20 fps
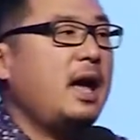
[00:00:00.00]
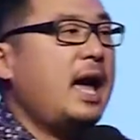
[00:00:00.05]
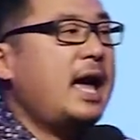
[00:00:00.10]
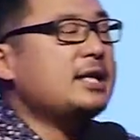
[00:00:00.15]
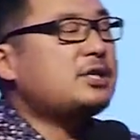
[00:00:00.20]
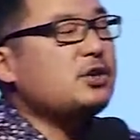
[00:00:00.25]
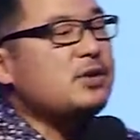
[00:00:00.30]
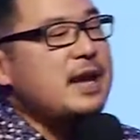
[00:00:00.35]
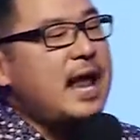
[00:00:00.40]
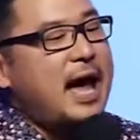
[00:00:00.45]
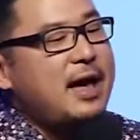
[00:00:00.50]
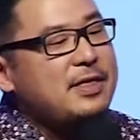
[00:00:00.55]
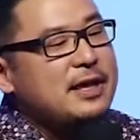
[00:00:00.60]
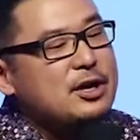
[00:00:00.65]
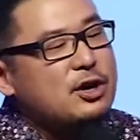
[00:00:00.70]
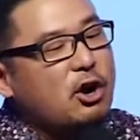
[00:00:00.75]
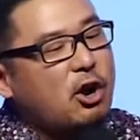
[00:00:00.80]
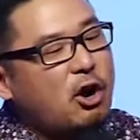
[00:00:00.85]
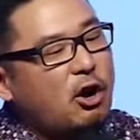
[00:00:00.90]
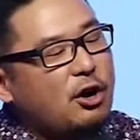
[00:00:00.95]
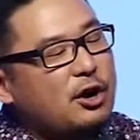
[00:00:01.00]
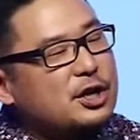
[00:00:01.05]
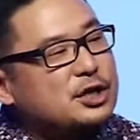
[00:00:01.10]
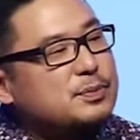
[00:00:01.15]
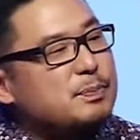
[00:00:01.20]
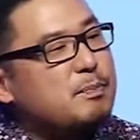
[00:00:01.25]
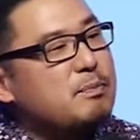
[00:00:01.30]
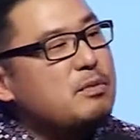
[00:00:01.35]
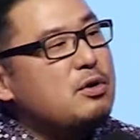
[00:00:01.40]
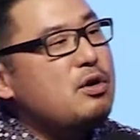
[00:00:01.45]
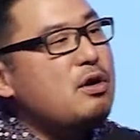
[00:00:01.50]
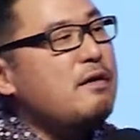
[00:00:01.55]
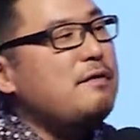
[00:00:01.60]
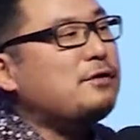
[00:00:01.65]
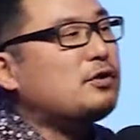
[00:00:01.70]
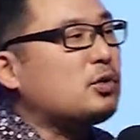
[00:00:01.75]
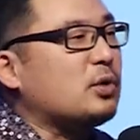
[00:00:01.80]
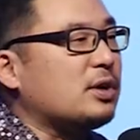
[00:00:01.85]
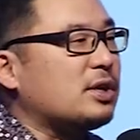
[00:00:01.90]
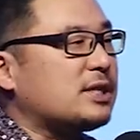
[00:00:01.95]
And so now that your heart is
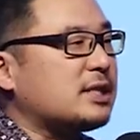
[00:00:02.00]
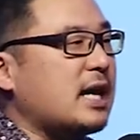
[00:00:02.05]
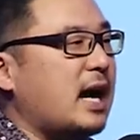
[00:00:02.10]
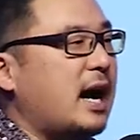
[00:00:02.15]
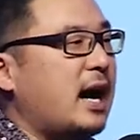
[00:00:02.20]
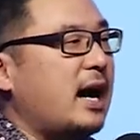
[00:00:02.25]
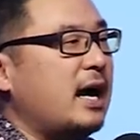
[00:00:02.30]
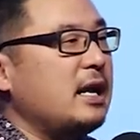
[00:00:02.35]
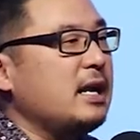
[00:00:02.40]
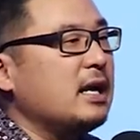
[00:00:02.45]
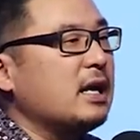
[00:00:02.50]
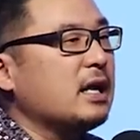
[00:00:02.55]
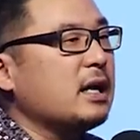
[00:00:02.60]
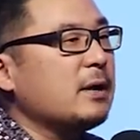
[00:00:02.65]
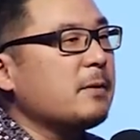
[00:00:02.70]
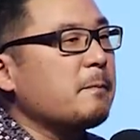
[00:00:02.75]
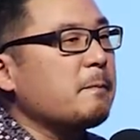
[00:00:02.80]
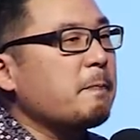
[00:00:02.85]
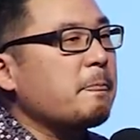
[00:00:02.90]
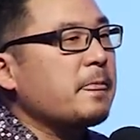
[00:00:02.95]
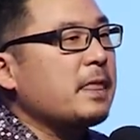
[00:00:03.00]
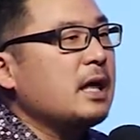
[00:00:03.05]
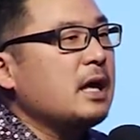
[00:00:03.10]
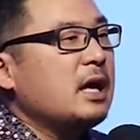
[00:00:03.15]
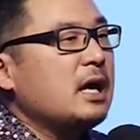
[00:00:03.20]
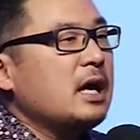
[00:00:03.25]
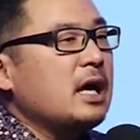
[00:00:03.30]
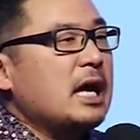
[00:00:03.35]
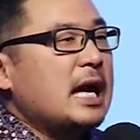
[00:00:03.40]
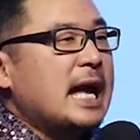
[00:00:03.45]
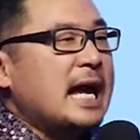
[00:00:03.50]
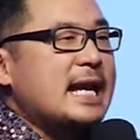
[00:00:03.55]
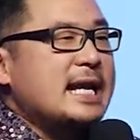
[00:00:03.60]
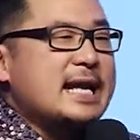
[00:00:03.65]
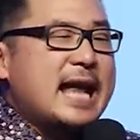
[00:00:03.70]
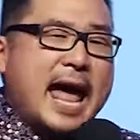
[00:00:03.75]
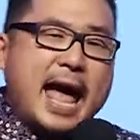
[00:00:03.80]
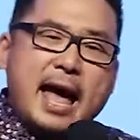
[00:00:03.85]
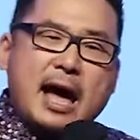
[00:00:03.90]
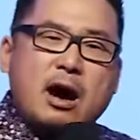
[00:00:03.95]
moved towards God,
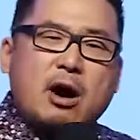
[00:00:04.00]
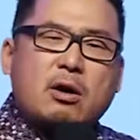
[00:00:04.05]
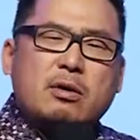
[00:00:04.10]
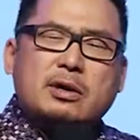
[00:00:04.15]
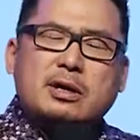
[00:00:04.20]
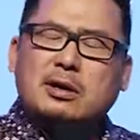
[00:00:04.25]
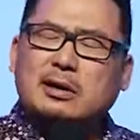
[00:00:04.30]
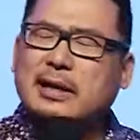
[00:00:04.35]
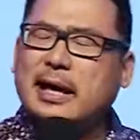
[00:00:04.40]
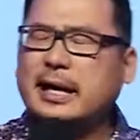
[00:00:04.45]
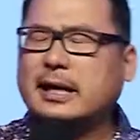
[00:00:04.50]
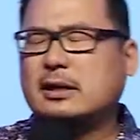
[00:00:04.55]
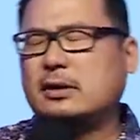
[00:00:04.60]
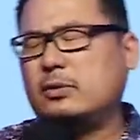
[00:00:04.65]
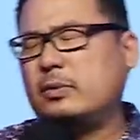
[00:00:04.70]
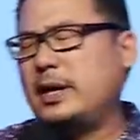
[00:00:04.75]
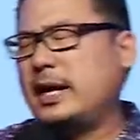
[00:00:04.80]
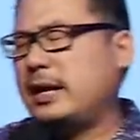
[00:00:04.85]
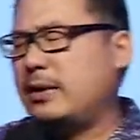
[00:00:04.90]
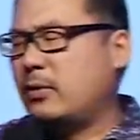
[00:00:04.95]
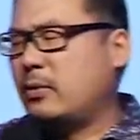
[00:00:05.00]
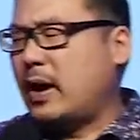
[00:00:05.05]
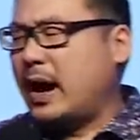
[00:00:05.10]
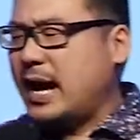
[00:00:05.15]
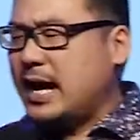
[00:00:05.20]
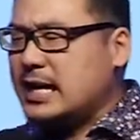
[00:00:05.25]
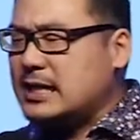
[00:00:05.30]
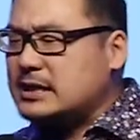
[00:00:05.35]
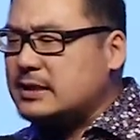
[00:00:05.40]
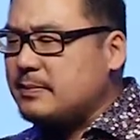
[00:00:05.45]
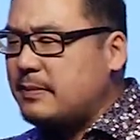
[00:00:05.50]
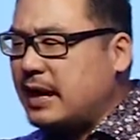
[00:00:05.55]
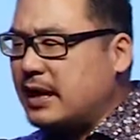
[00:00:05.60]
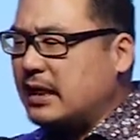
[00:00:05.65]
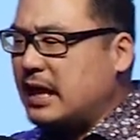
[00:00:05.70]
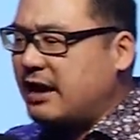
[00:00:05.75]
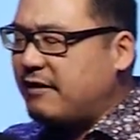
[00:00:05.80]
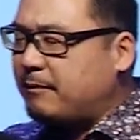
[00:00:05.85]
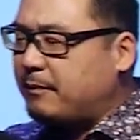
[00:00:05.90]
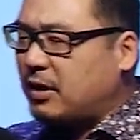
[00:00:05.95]
now you're like, wait, why isn't my
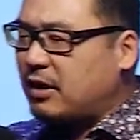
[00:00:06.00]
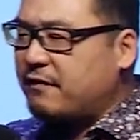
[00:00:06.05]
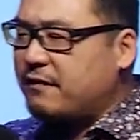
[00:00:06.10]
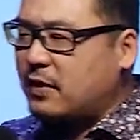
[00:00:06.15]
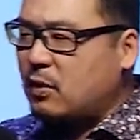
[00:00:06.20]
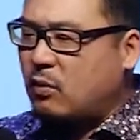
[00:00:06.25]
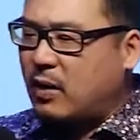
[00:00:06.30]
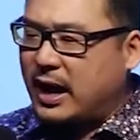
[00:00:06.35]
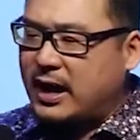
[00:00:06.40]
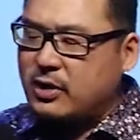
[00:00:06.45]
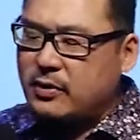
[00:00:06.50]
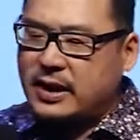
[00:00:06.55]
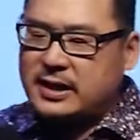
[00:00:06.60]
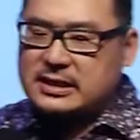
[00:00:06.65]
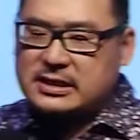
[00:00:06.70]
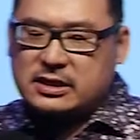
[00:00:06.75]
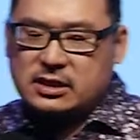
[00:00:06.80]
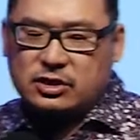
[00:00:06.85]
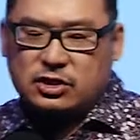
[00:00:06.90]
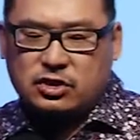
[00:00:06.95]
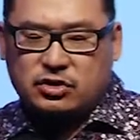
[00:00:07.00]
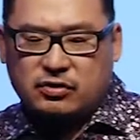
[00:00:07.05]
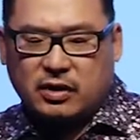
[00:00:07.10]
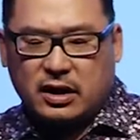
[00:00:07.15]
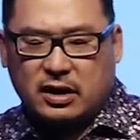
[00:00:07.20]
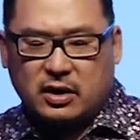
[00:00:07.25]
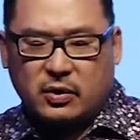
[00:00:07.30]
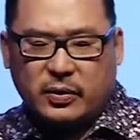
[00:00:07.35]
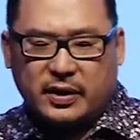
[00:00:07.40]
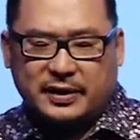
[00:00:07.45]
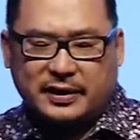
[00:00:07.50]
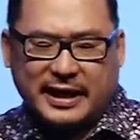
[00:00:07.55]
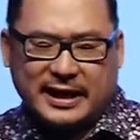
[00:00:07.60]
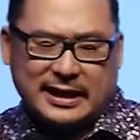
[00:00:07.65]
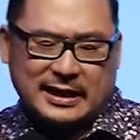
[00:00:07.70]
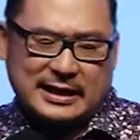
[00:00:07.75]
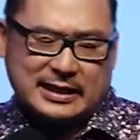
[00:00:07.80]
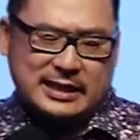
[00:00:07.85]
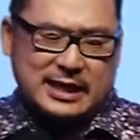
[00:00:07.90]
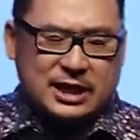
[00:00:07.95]
life perfect? Why do I still struggle with
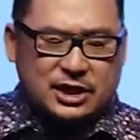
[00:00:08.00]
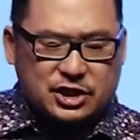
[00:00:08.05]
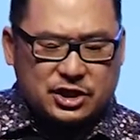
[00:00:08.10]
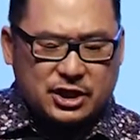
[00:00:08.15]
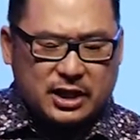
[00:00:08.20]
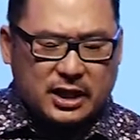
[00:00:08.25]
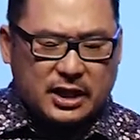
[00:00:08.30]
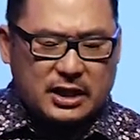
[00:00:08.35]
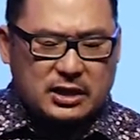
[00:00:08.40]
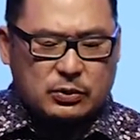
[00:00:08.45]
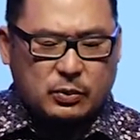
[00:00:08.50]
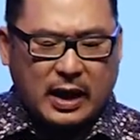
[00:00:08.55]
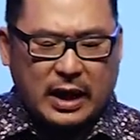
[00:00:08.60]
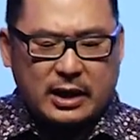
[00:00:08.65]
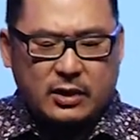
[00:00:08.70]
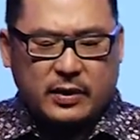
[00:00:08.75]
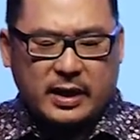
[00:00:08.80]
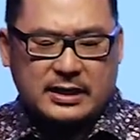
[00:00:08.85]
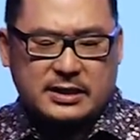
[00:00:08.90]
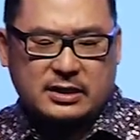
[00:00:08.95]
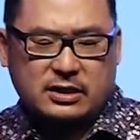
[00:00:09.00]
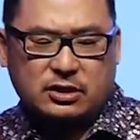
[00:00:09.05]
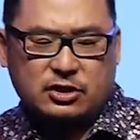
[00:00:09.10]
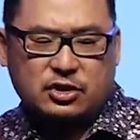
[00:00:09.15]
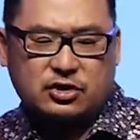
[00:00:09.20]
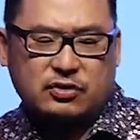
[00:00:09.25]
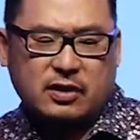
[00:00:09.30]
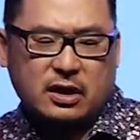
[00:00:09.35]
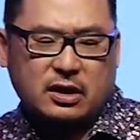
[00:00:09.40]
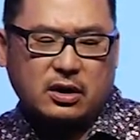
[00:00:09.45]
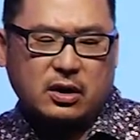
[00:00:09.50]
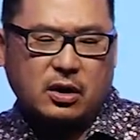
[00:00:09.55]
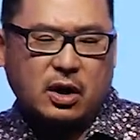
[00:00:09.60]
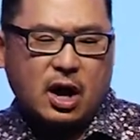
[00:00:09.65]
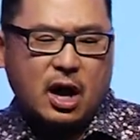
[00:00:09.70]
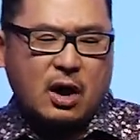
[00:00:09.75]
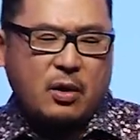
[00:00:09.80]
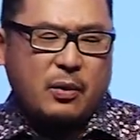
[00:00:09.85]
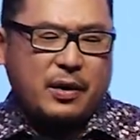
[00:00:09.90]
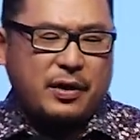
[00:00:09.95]
like addictions? Why do I still struggle
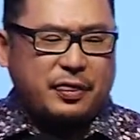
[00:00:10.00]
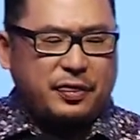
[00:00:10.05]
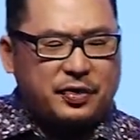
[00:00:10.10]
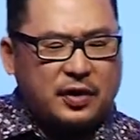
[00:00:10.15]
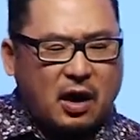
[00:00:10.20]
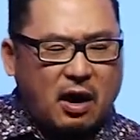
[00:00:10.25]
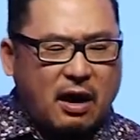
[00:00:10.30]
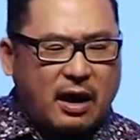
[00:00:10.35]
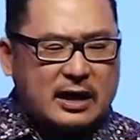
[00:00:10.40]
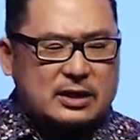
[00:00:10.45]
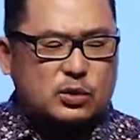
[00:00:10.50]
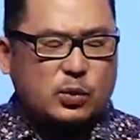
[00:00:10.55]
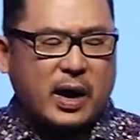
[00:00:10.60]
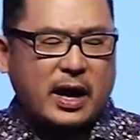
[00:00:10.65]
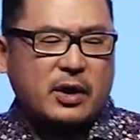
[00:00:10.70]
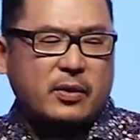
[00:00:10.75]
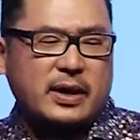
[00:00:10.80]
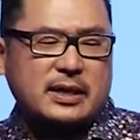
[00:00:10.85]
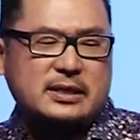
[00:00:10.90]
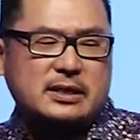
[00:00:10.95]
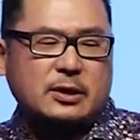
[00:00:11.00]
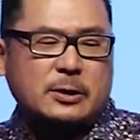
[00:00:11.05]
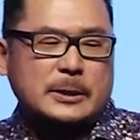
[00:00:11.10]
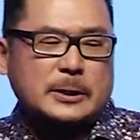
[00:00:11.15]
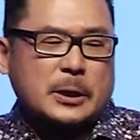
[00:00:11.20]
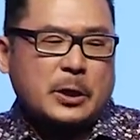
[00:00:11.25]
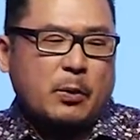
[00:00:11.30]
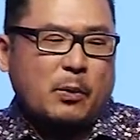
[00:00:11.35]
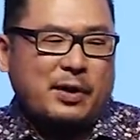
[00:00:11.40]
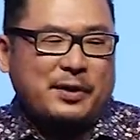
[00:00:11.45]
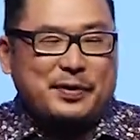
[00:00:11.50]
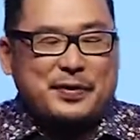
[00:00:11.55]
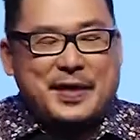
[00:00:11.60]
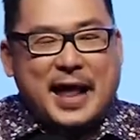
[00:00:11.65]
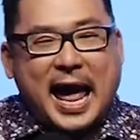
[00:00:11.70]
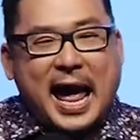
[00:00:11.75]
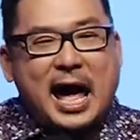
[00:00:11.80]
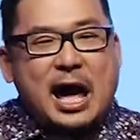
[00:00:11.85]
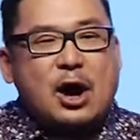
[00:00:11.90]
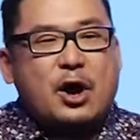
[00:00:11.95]
with thoughts? Why do I still? Well,
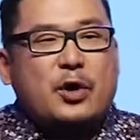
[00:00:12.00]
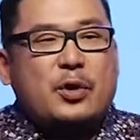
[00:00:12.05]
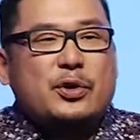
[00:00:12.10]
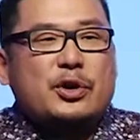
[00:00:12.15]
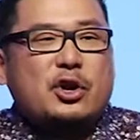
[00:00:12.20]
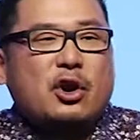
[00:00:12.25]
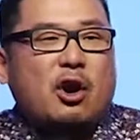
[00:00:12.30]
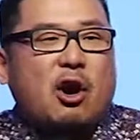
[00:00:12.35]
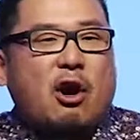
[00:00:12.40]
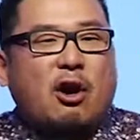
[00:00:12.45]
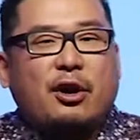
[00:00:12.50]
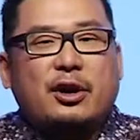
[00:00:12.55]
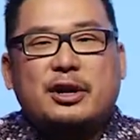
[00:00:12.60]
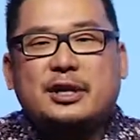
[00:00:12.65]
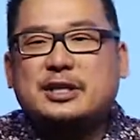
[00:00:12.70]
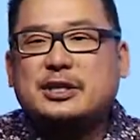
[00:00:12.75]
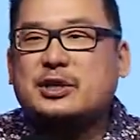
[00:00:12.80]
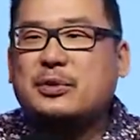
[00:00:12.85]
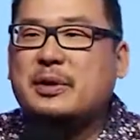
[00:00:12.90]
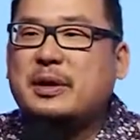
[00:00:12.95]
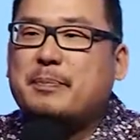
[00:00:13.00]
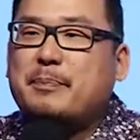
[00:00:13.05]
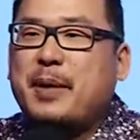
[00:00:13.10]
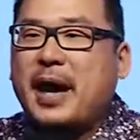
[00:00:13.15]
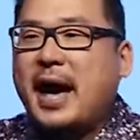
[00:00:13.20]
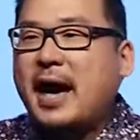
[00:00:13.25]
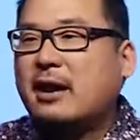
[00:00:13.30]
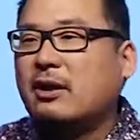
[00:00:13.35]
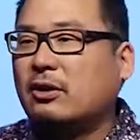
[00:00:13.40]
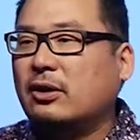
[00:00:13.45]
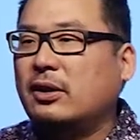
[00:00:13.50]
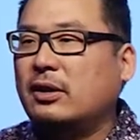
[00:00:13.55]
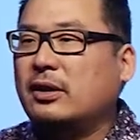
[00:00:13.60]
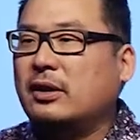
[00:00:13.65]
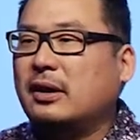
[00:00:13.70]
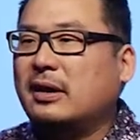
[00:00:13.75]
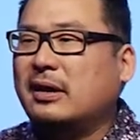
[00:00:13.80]
now your heart is doing battle.